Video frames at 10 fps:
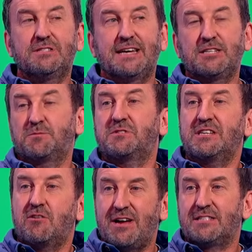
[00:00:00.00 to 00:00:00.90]
take some
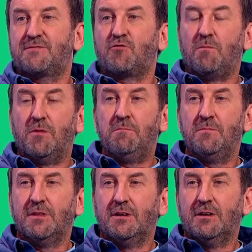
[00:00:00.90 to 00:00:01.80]
cigarettes from them
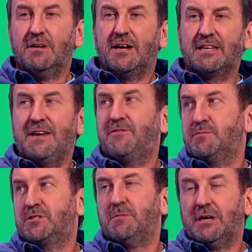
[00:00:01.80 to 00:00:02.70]
and give them
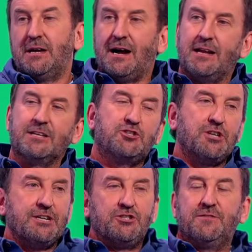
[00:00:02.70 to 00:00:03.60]
to me, I'll
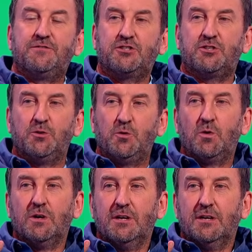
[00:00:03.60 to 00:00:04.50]
exchange it for two
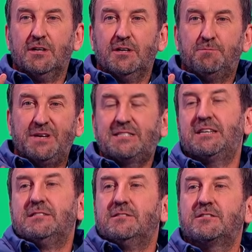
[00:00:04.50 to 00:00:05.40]
big
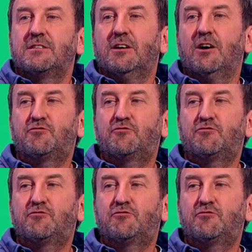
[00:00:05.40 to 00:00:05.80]
tins of